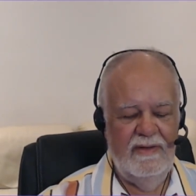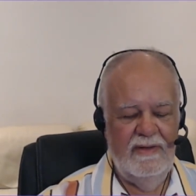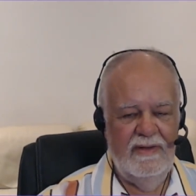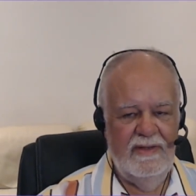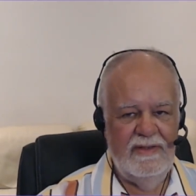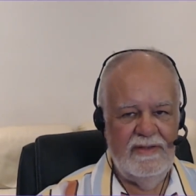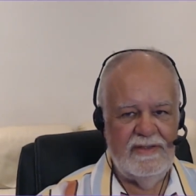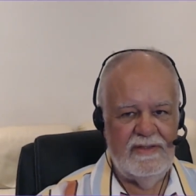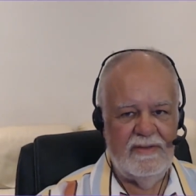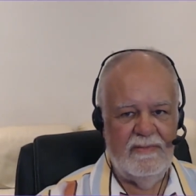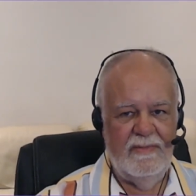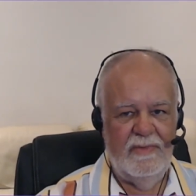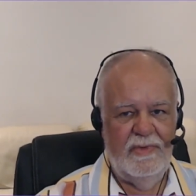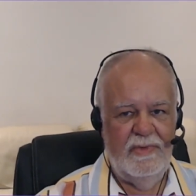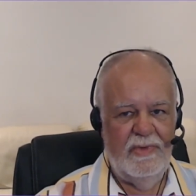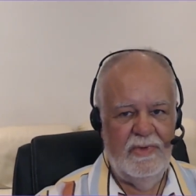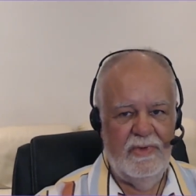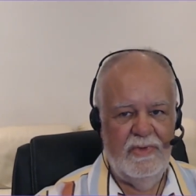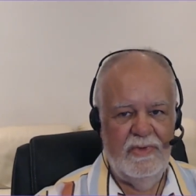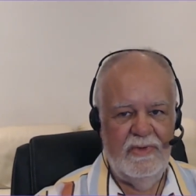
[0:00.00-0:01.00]
some
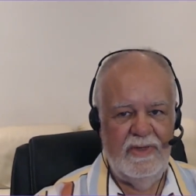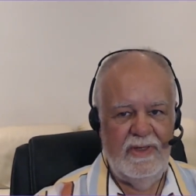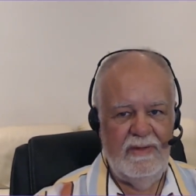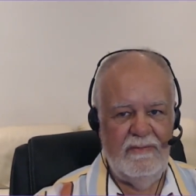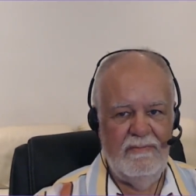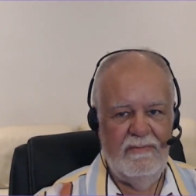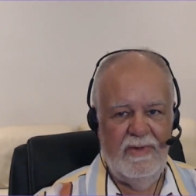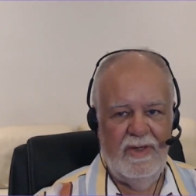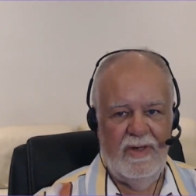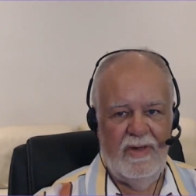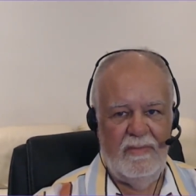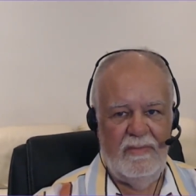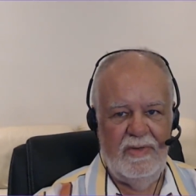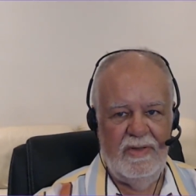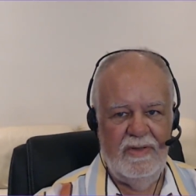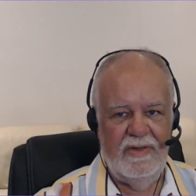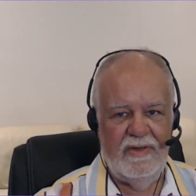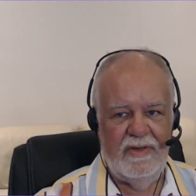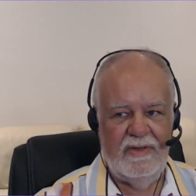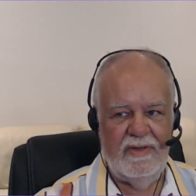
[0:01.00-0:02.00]
marauding mob
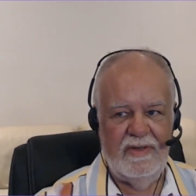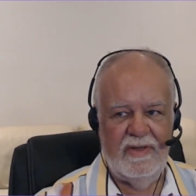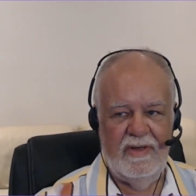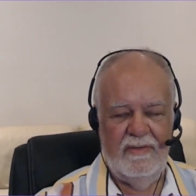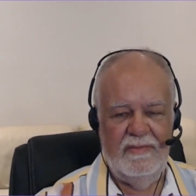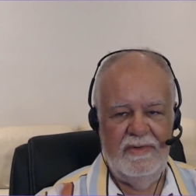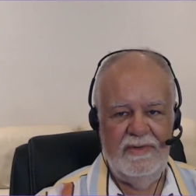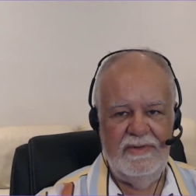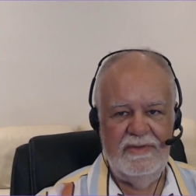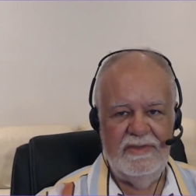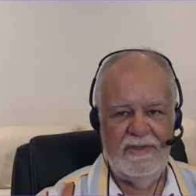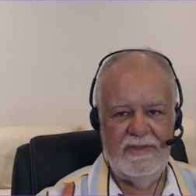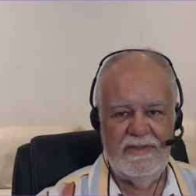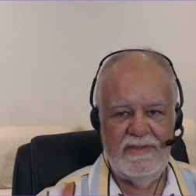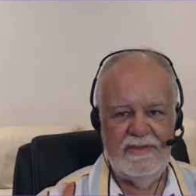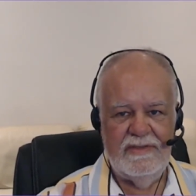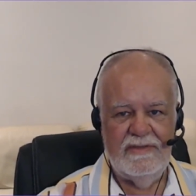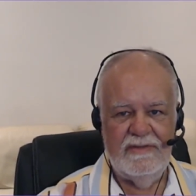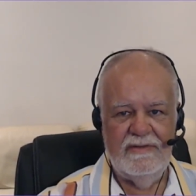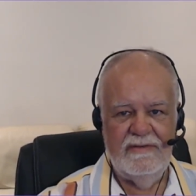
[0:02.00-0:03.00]
could come and
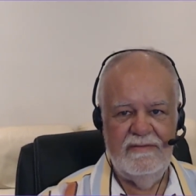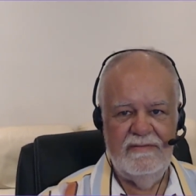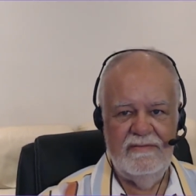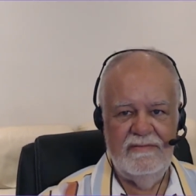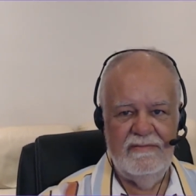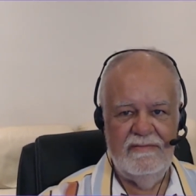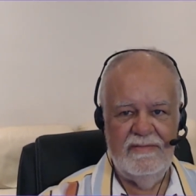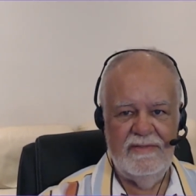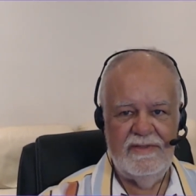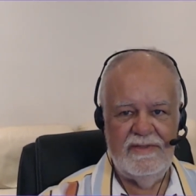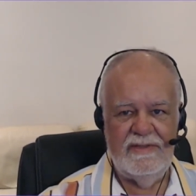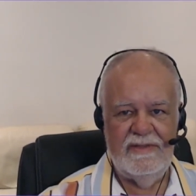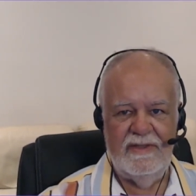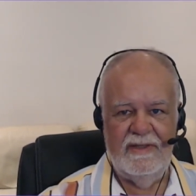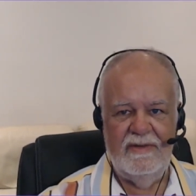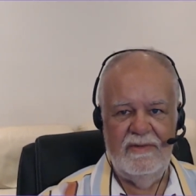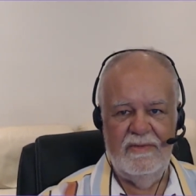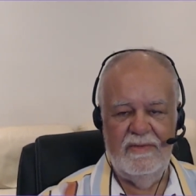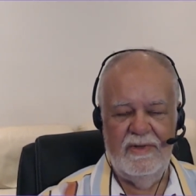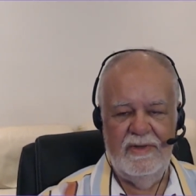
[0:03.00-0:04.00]
just
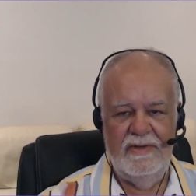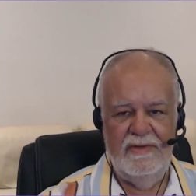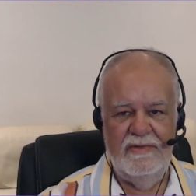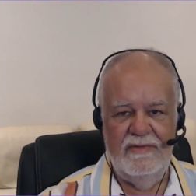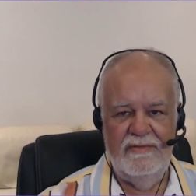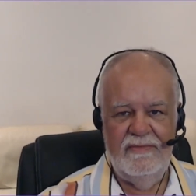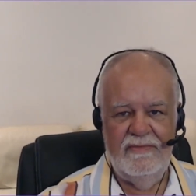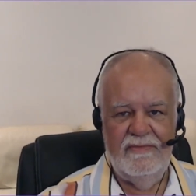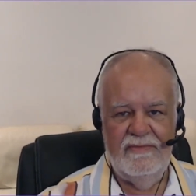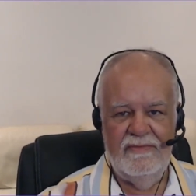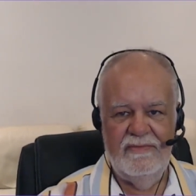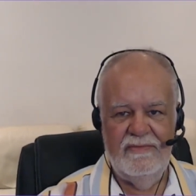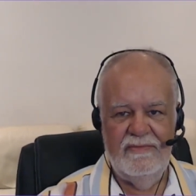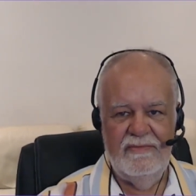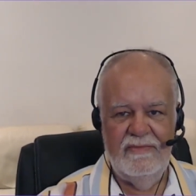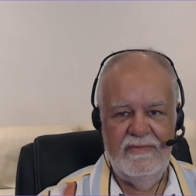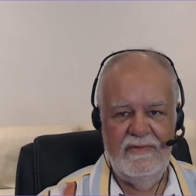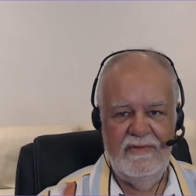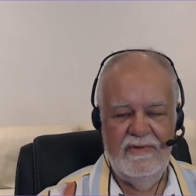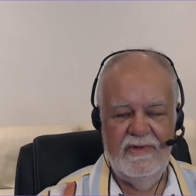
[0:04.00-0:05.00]
steal what you've
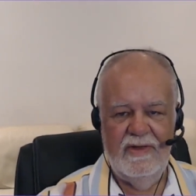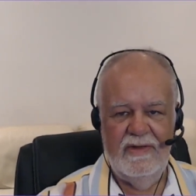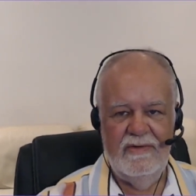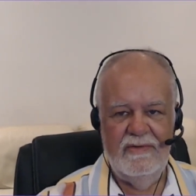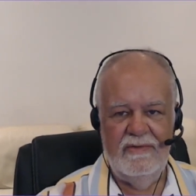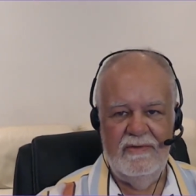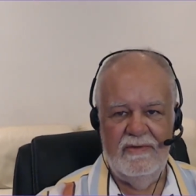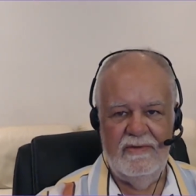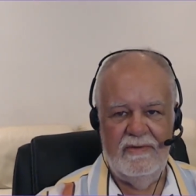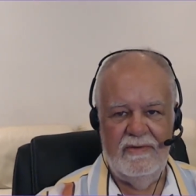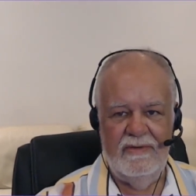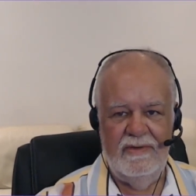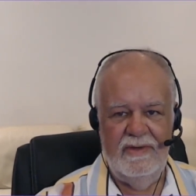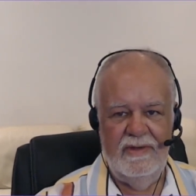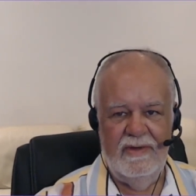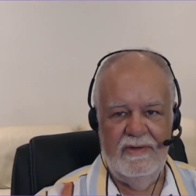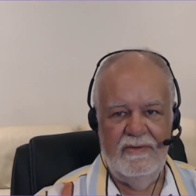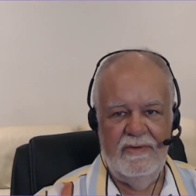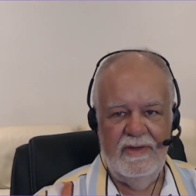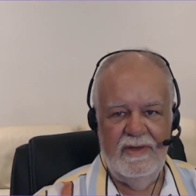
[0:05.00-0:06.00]
grown, or, you
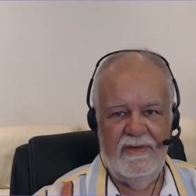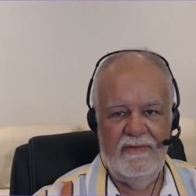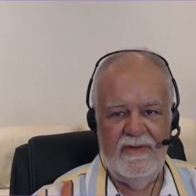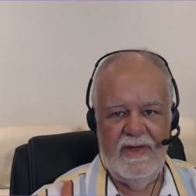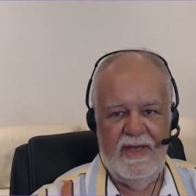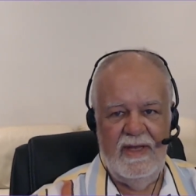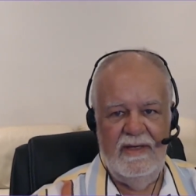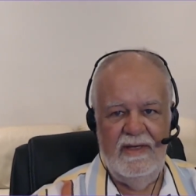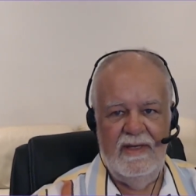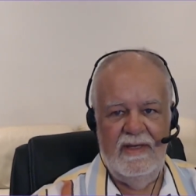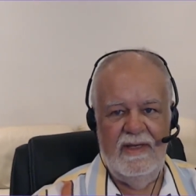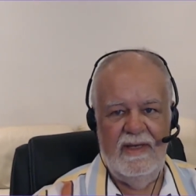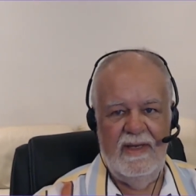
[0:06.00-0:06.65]
know, whatever, any